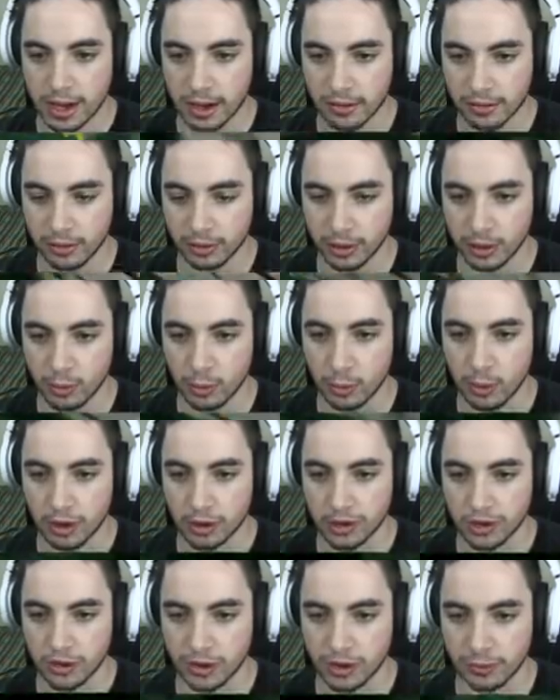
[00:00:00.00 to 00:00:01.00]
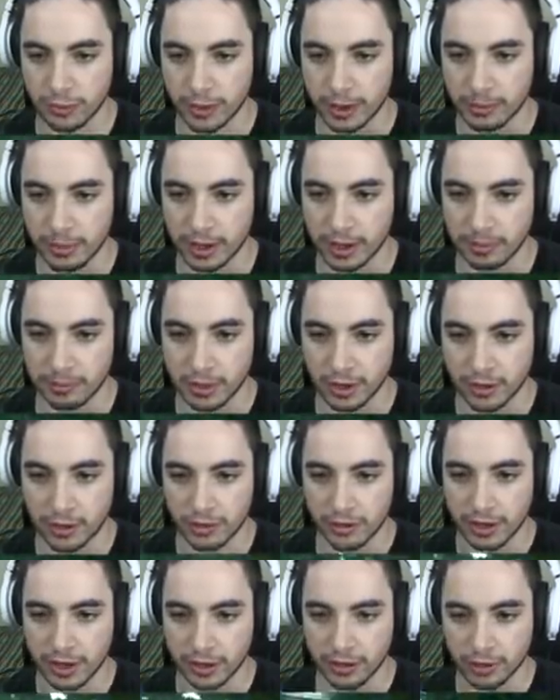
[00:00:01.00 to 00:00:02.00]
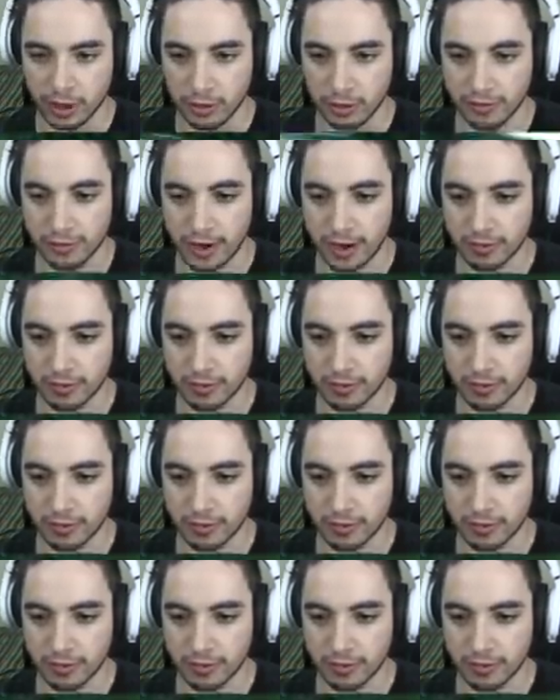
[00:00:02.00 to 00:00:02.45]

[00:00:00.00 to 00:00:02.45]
Now it's only one tree if we can pick a big tree and it drops